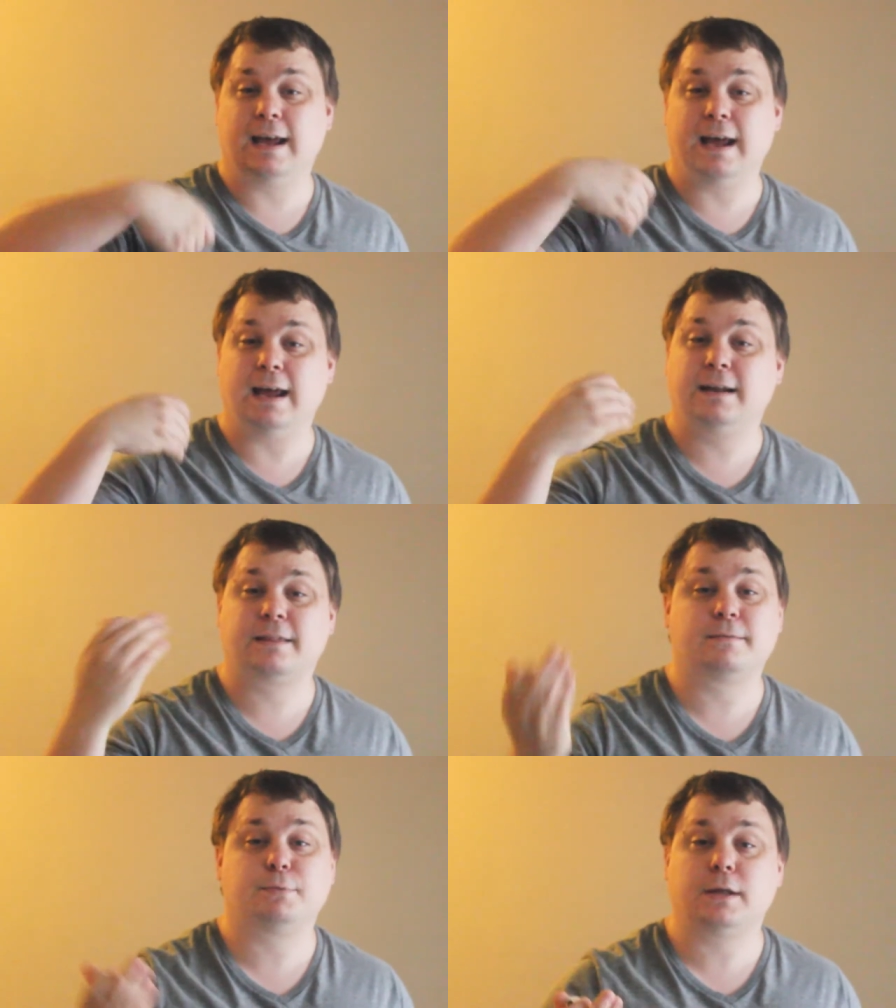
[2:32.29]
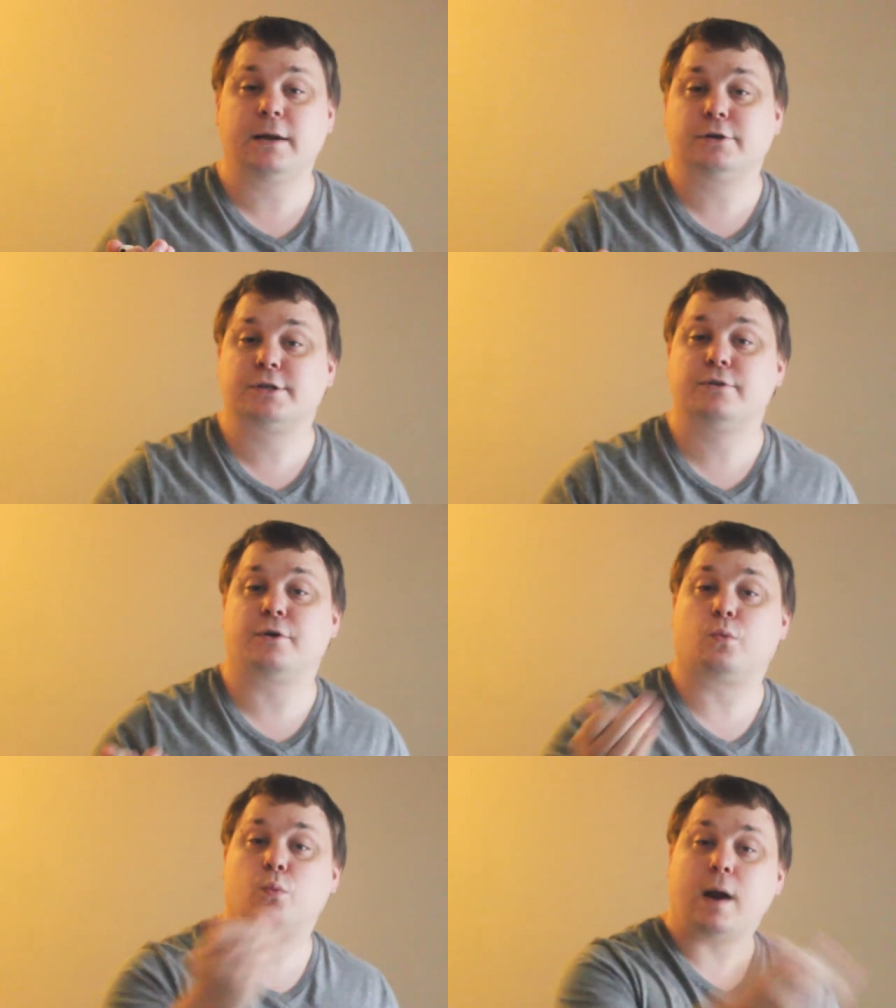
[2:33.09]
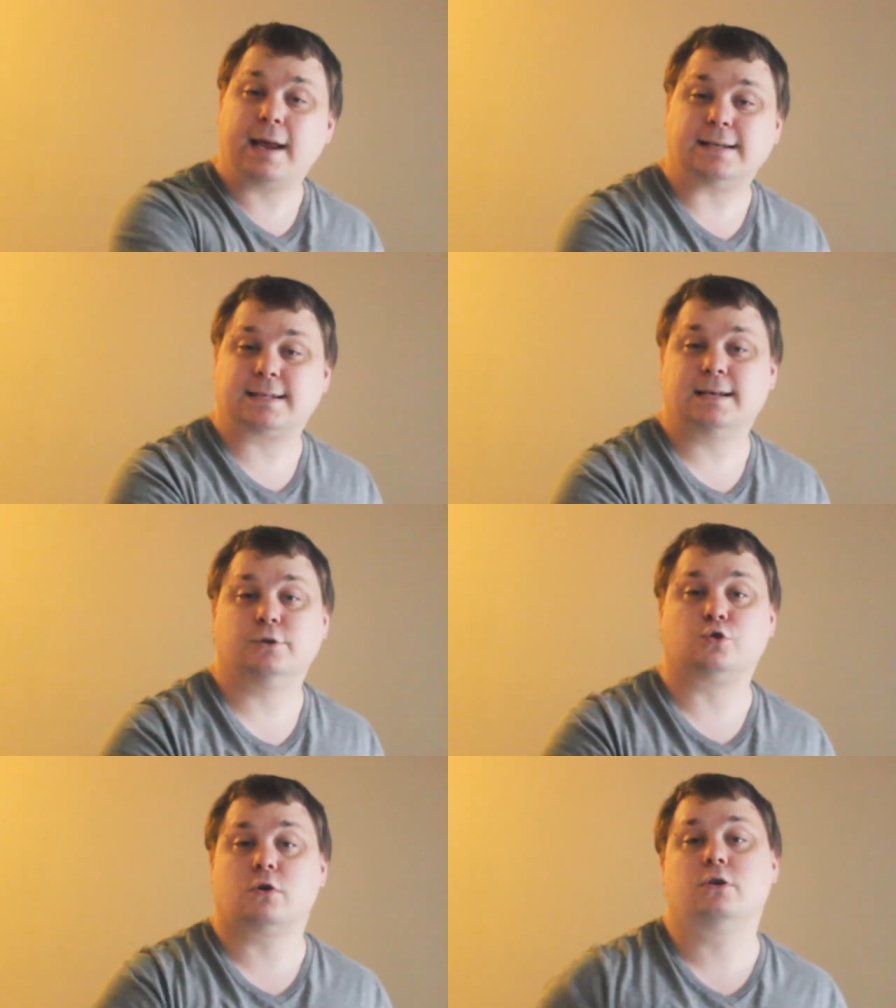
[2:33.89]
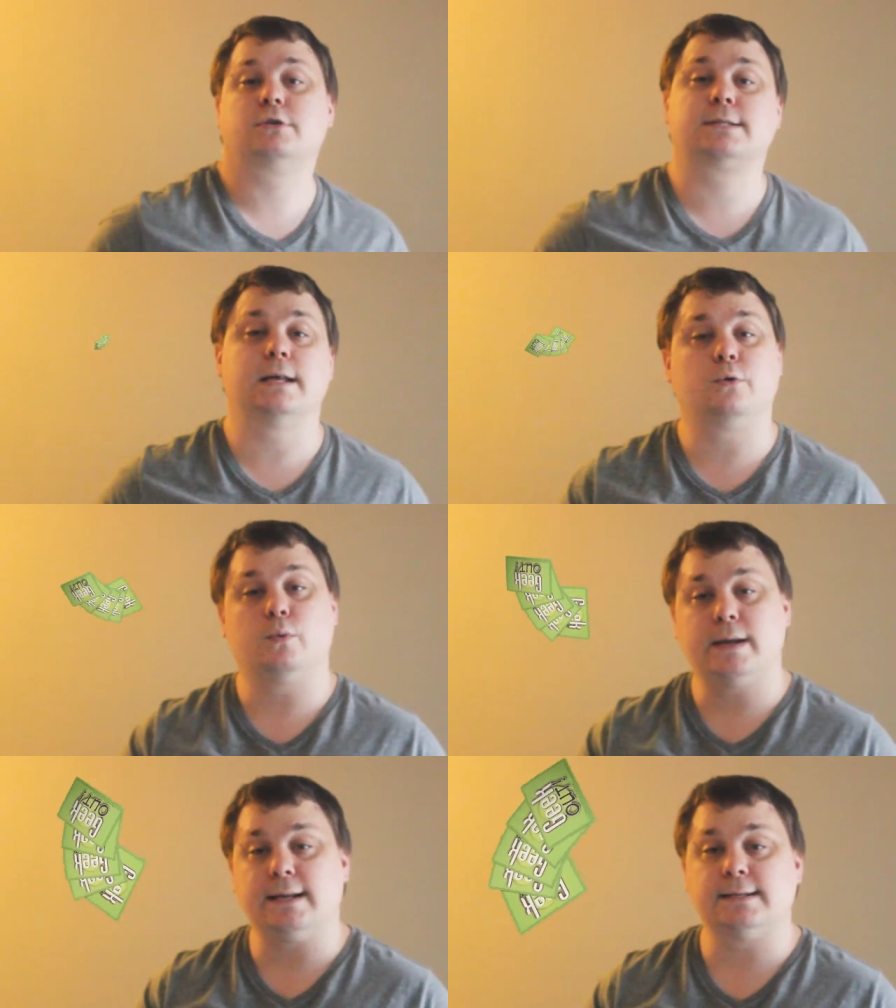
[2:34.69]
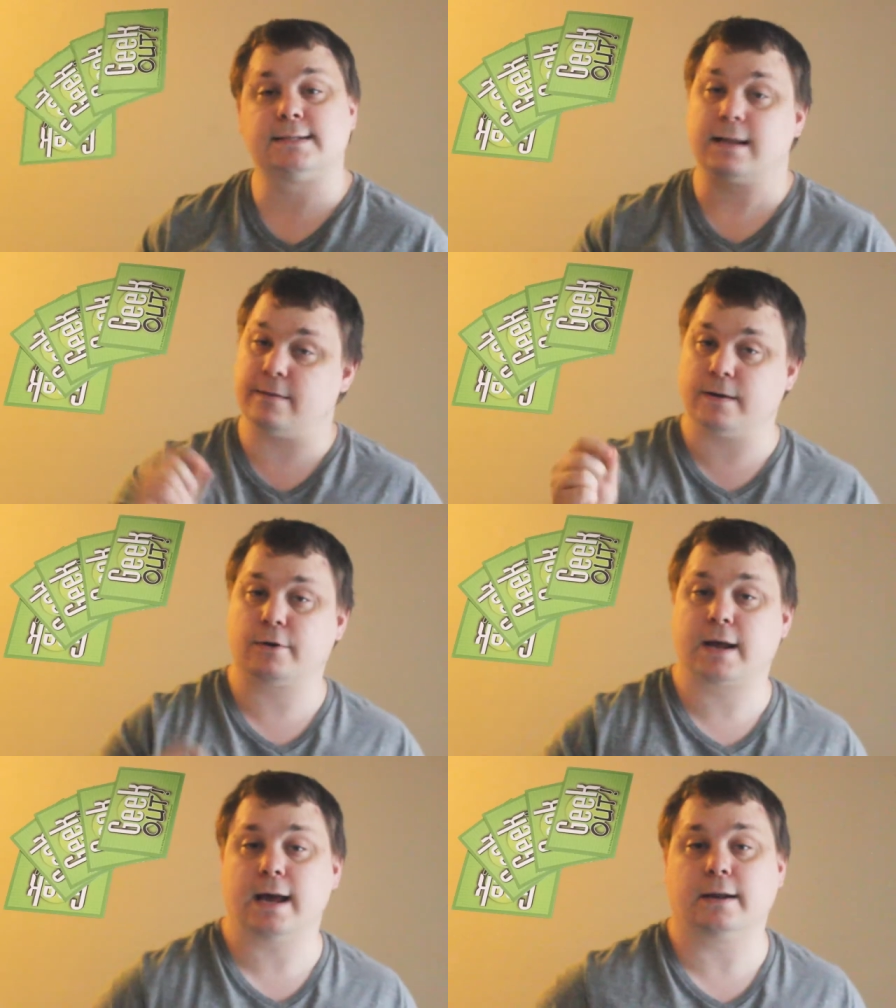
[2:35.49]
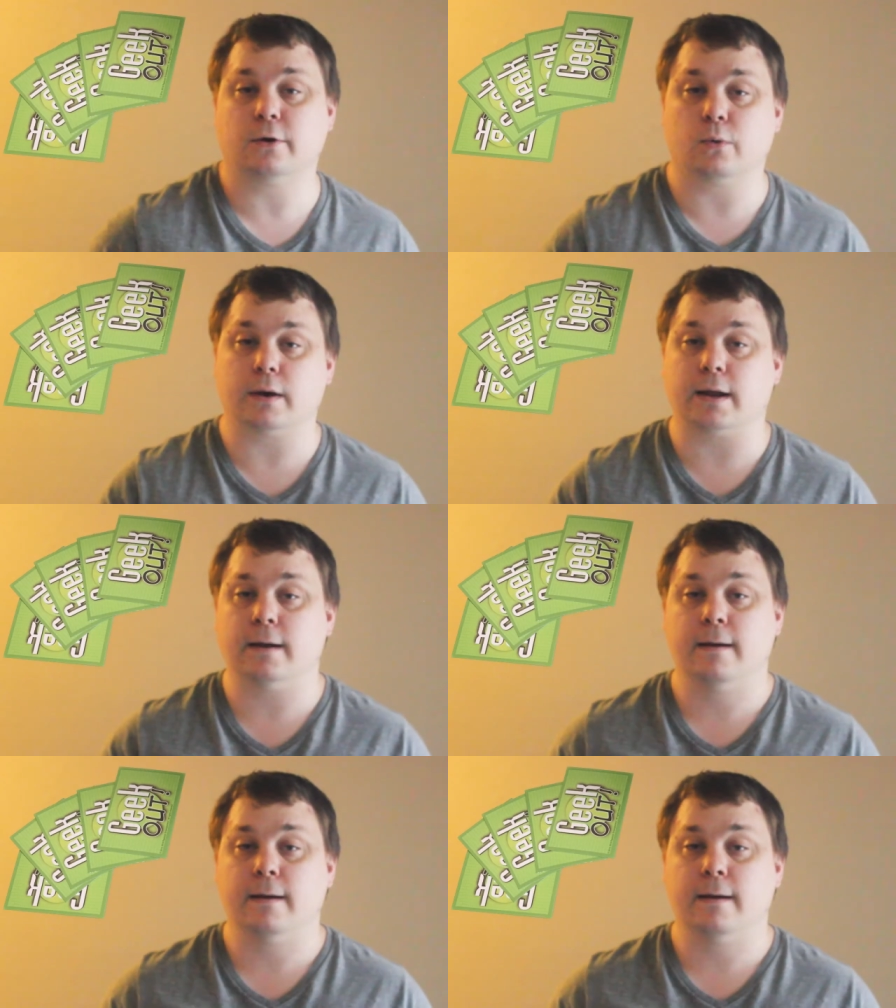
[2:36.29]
and the player to the right draws and reads their category.